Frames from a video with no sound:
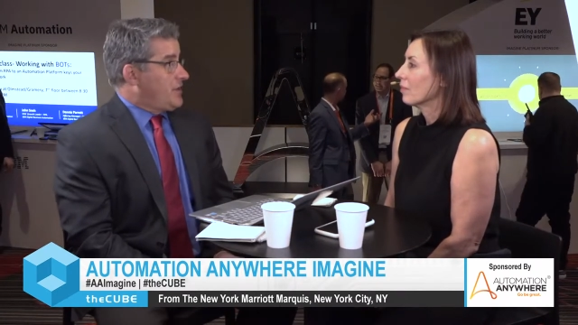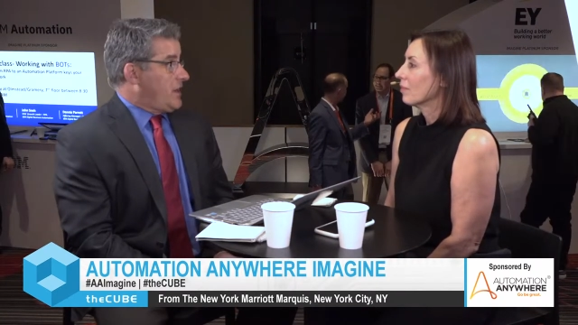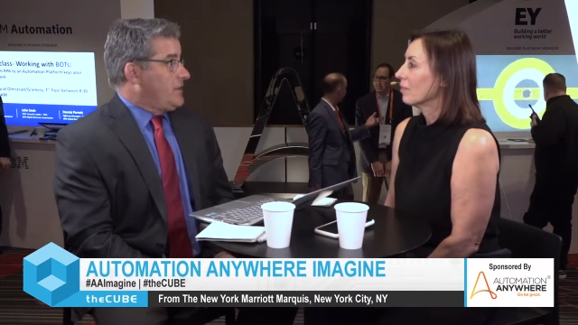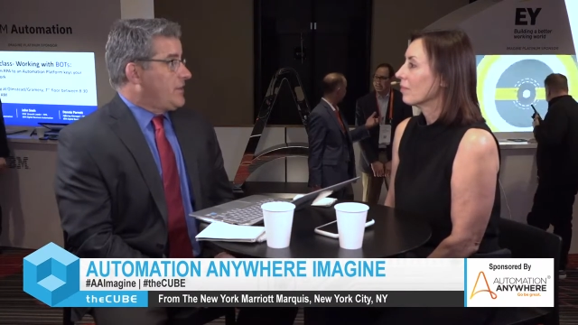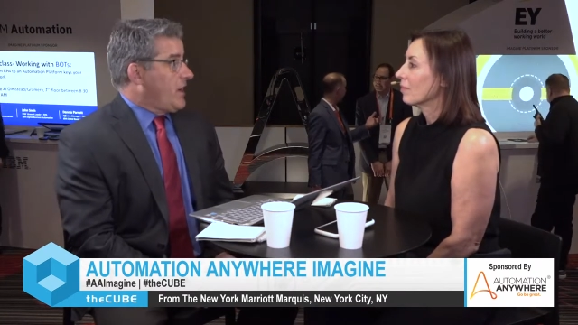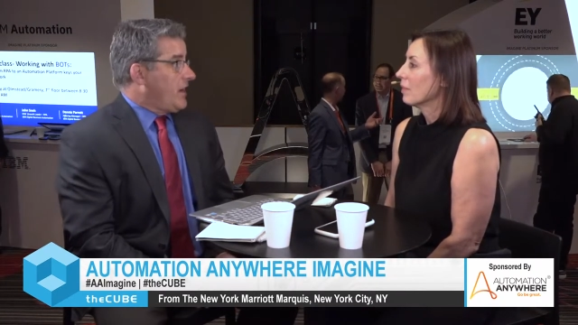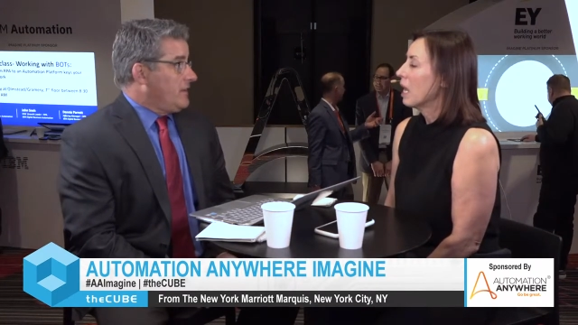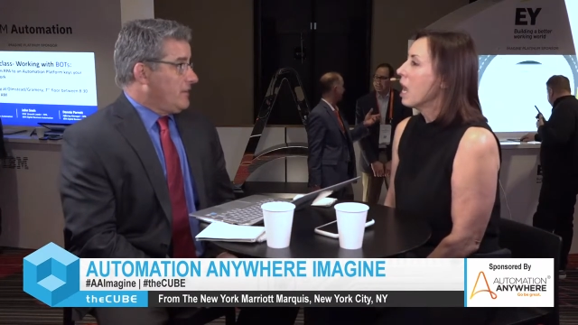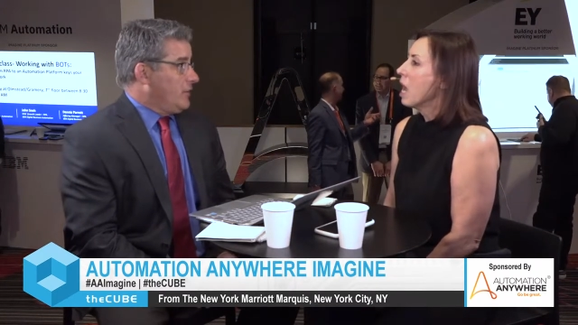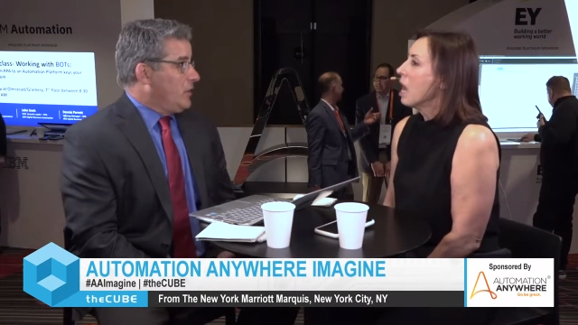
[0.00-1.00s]
Speaker 1: change their
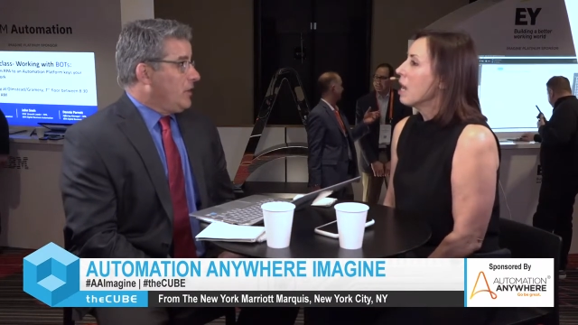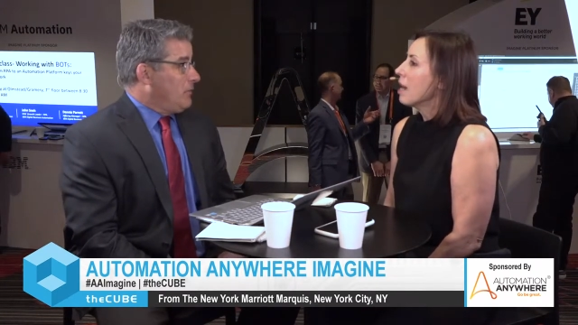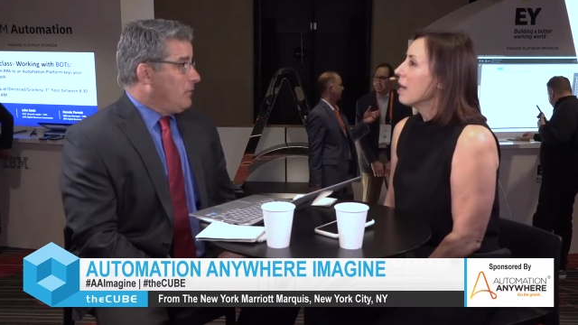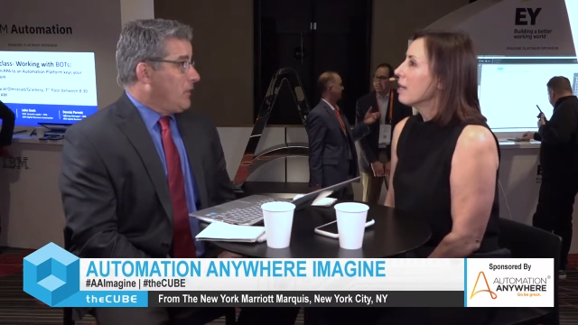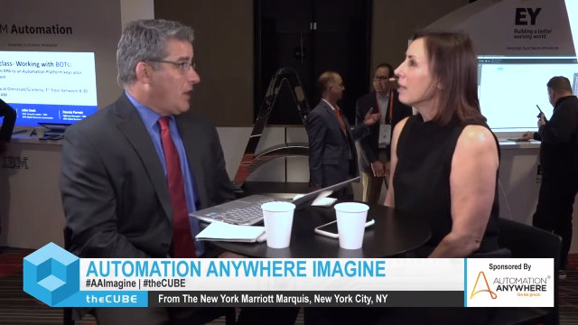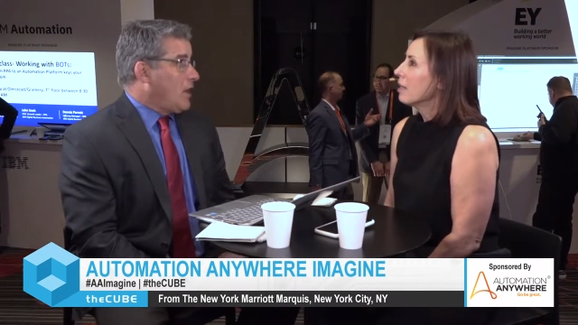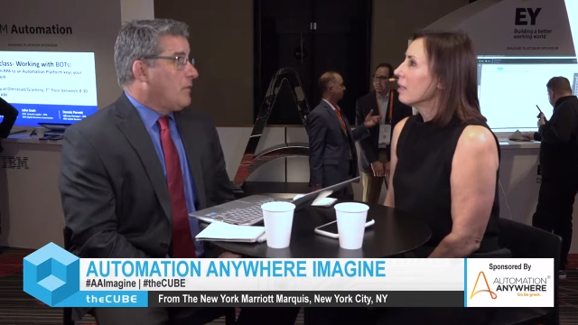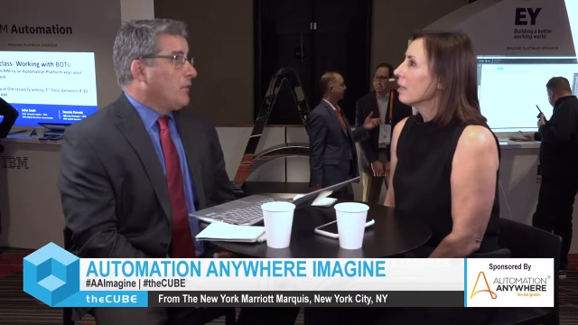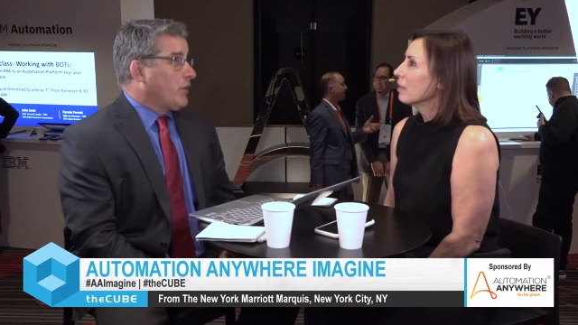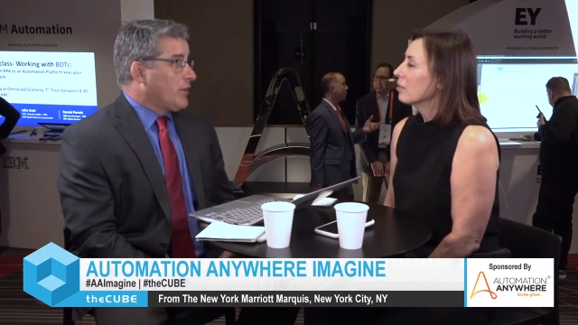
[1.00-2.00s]
attitude and
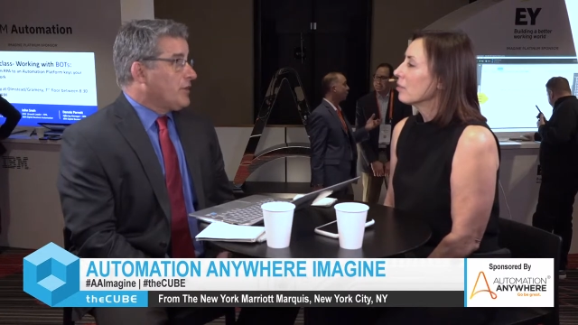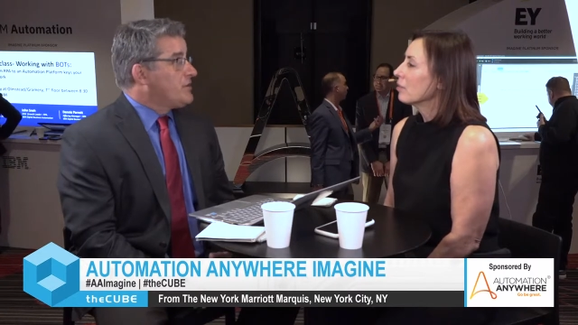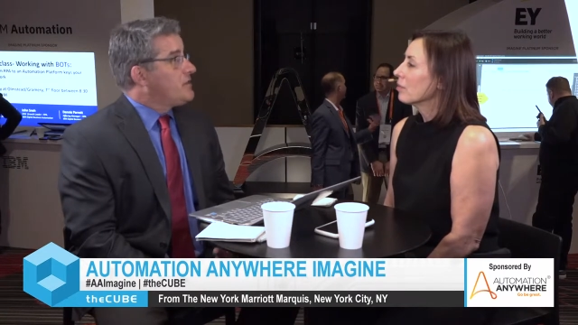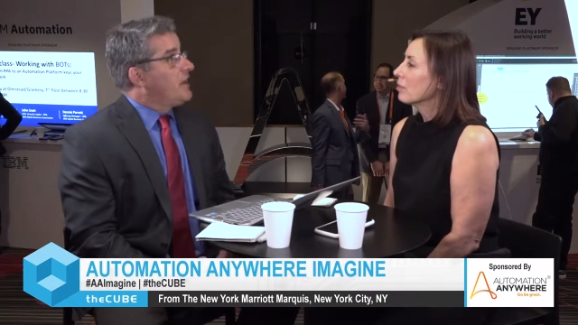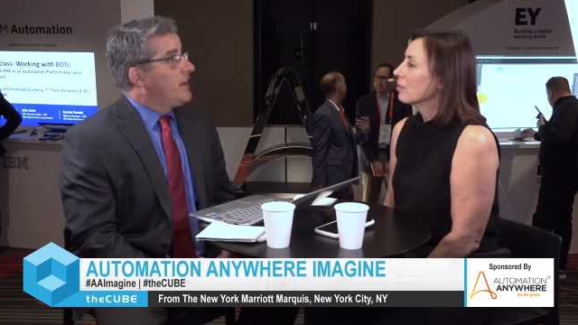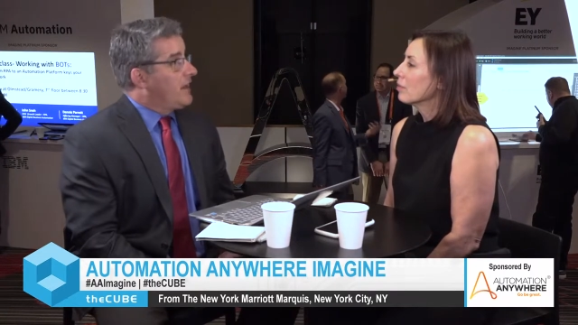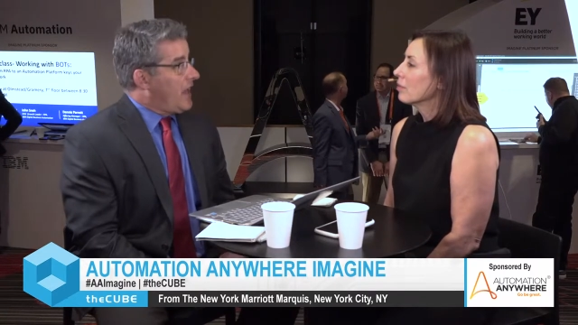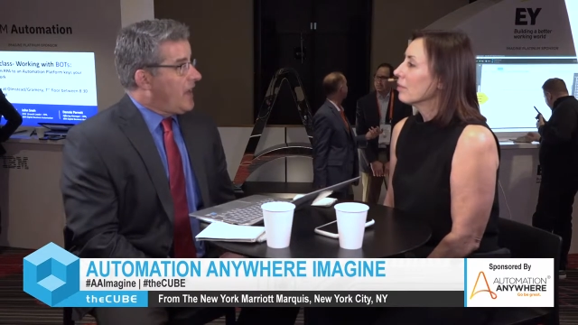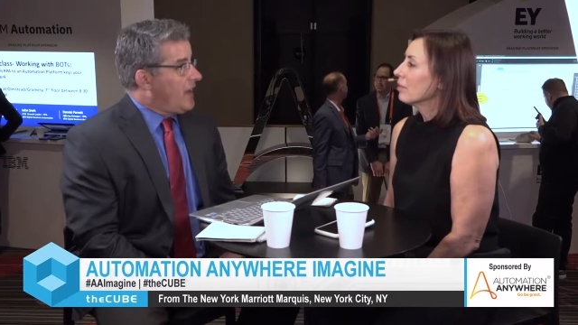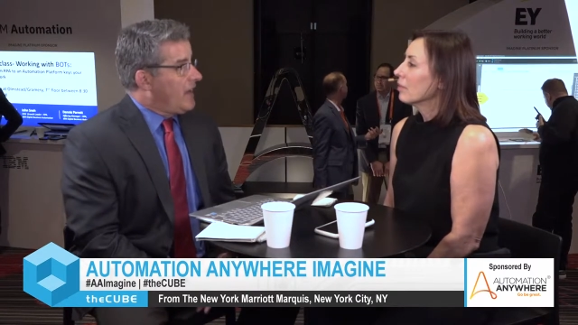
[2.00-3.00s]
become learners
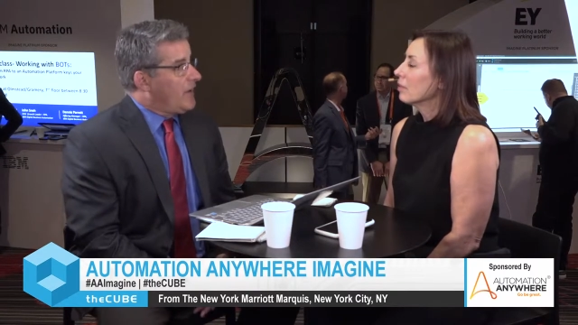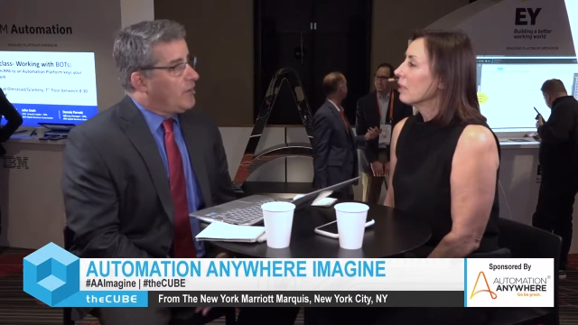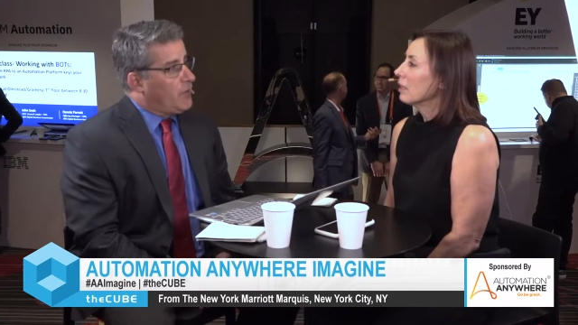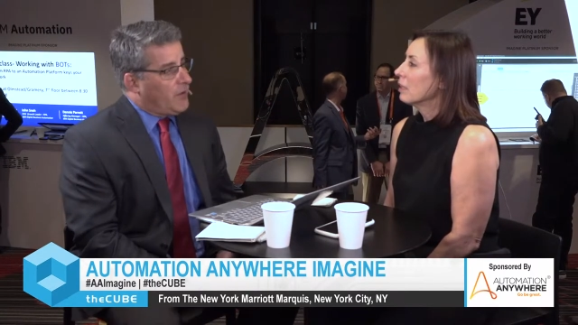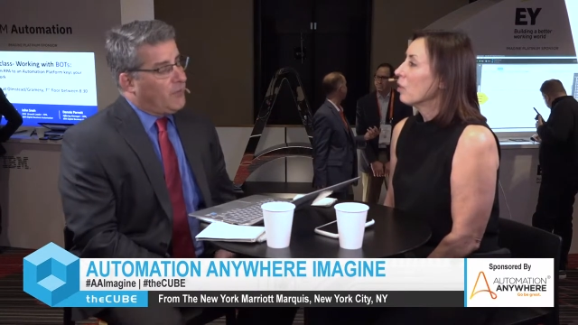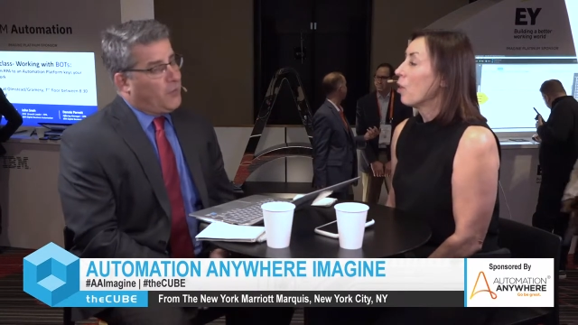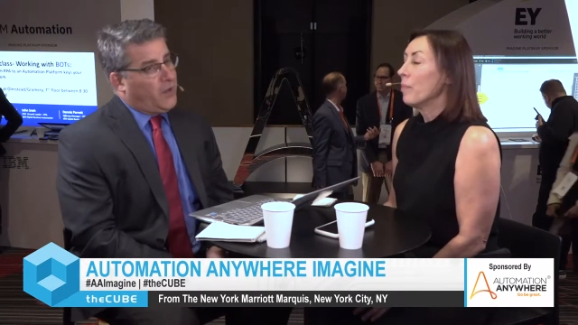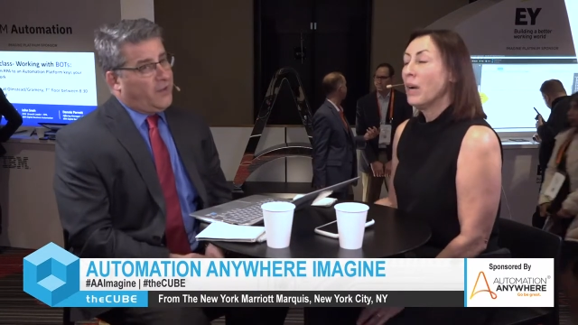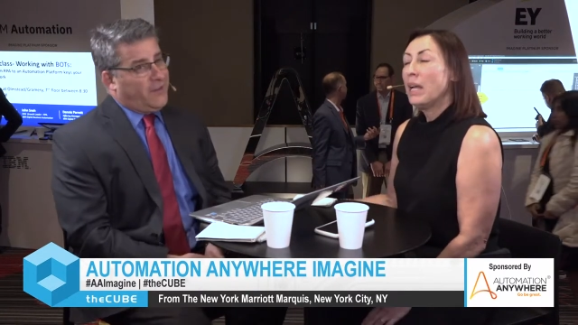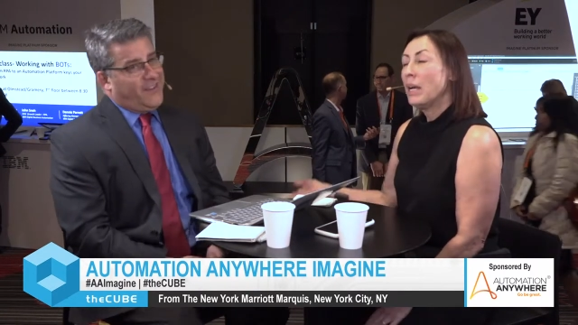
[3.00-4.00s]
again? Uh, or,
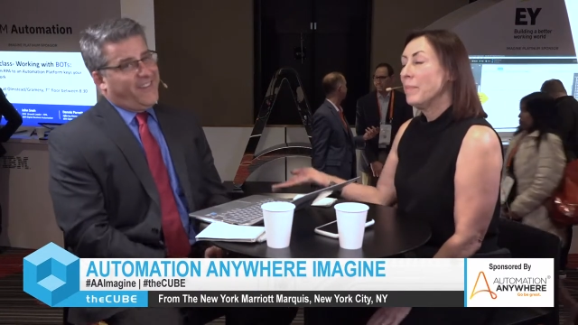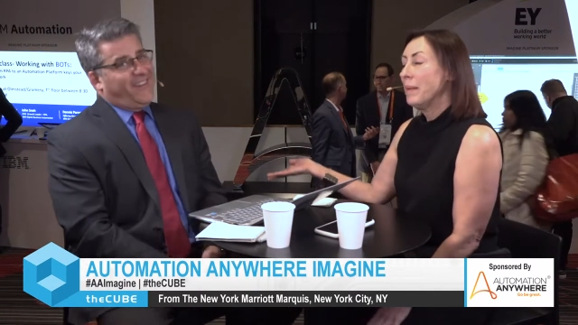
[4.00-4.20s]
we, well,